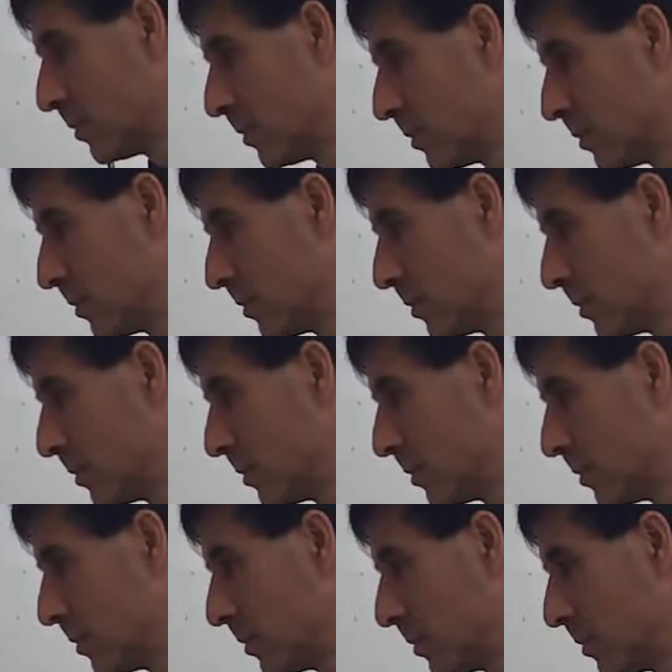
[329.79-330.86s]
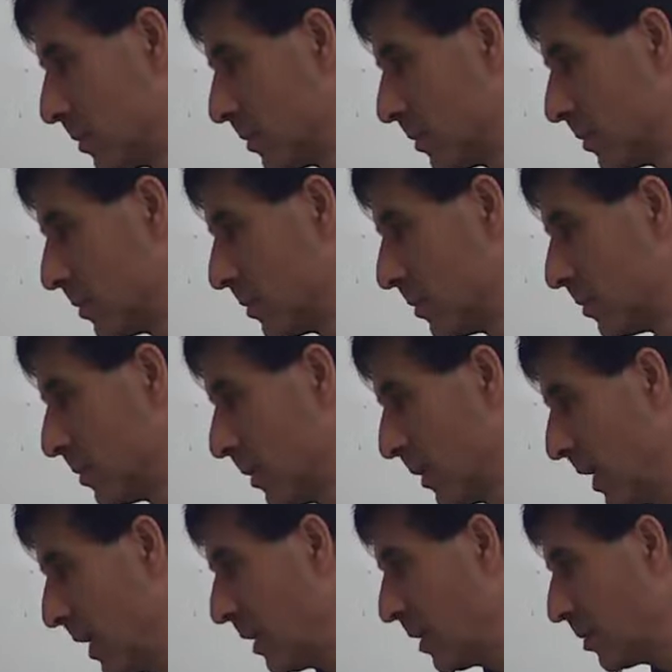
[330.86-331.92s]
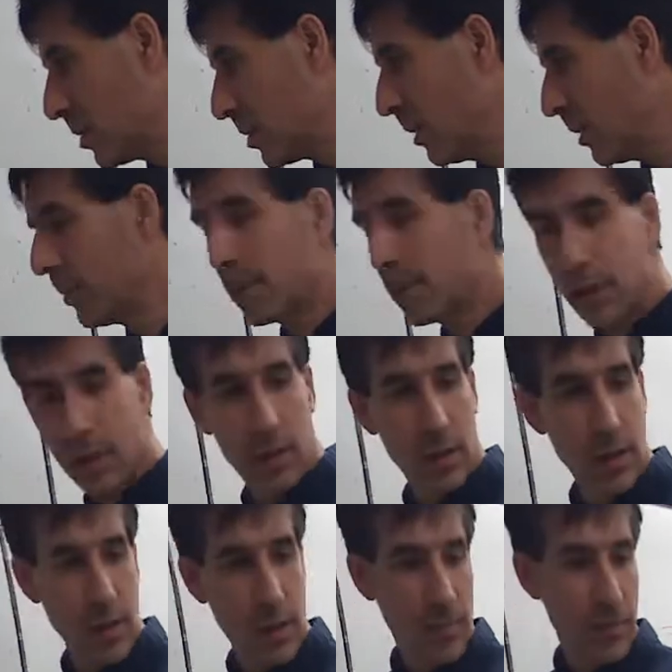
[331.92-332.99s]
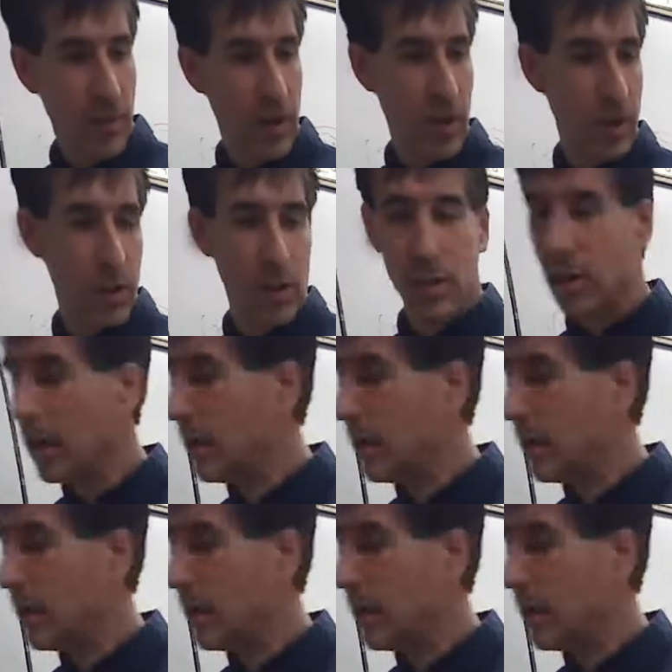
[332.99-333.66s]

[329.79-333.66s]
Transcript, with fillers: two. Yeah, you're doubling it. Yep, very good.